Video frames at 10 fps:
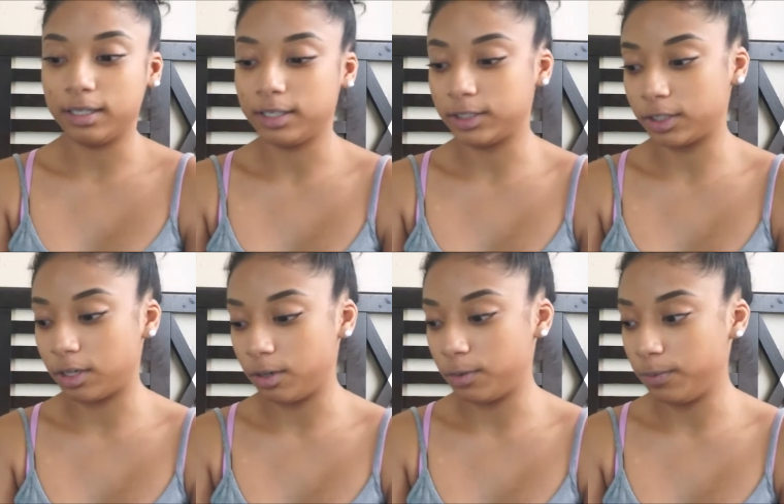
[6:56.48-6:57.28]

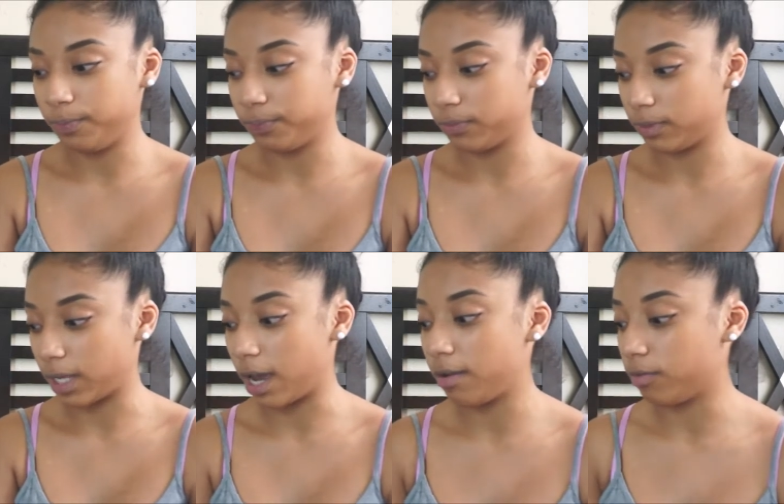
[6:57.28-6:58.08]
So
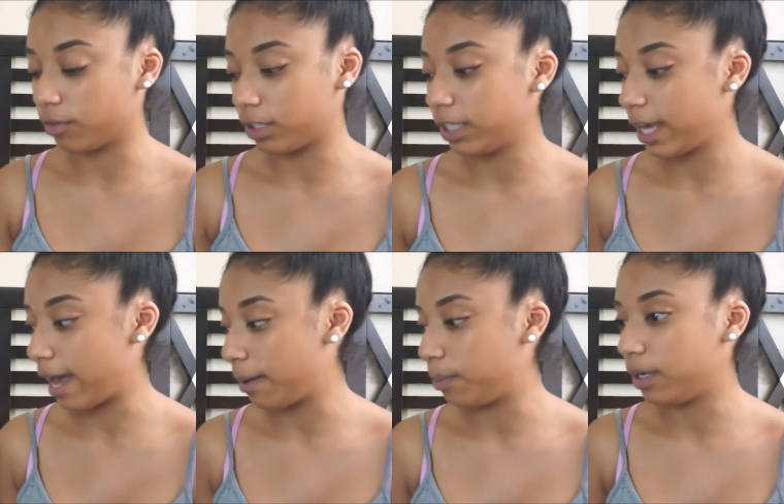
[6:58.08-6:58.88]
I am really
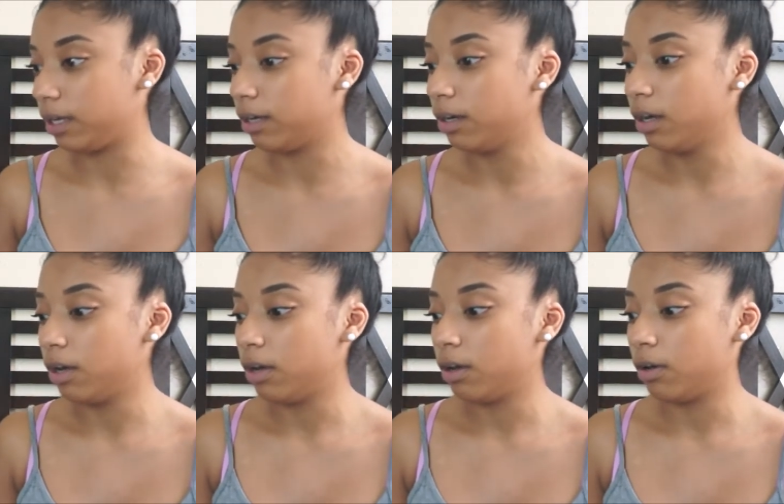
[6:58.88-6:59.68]
happy
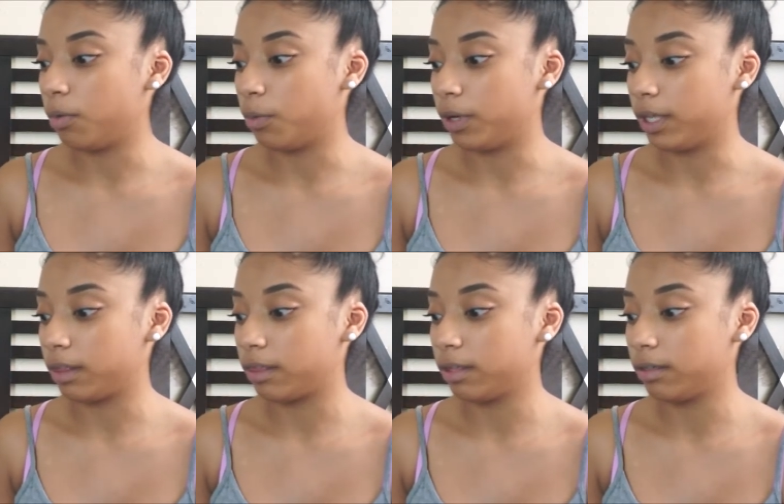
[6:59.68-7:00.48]
with
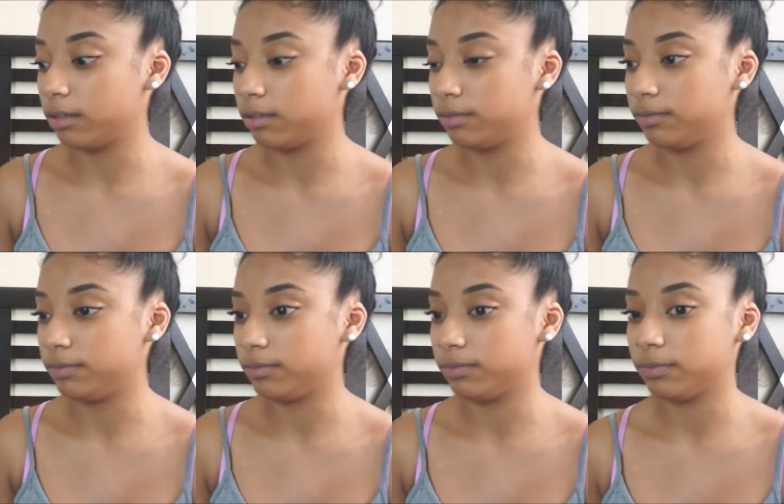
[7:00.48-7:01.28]

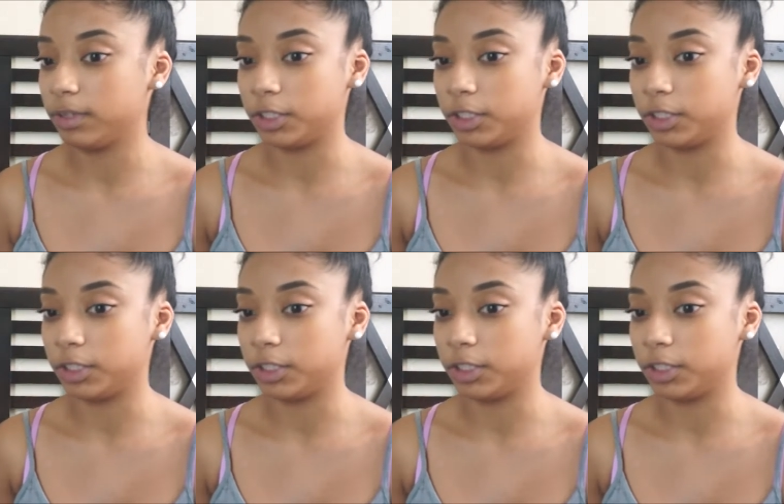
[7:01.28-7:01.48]
the